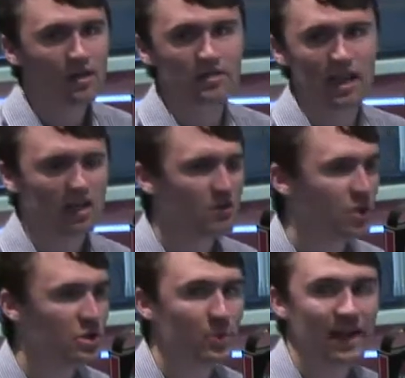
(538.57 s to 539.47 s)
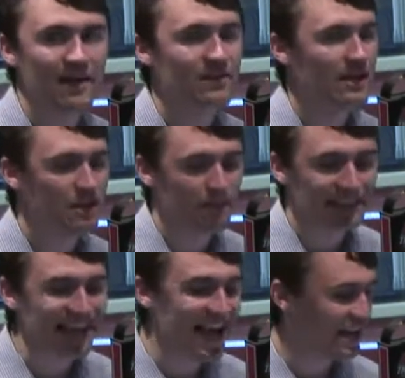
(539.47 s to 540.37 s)
Second of which, we haven't had the
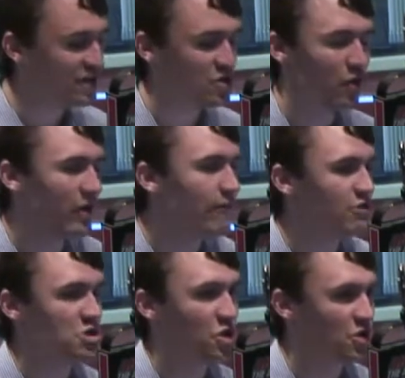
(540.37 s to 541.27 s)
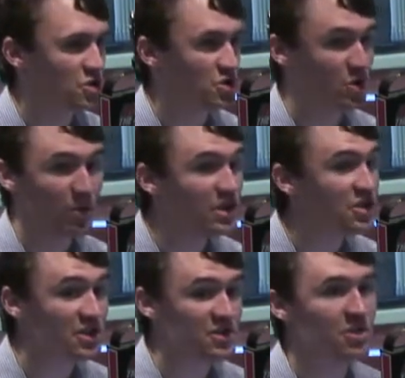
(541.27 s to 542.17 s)
mechanics or the infrastructure to reach
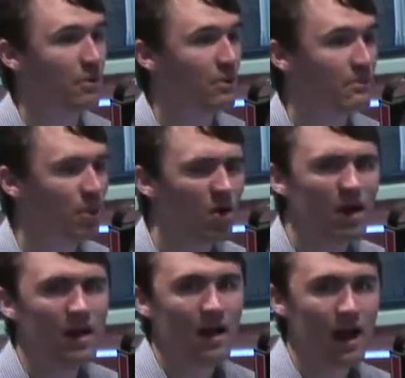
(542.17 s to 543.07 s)
these young people. Mm-hmm.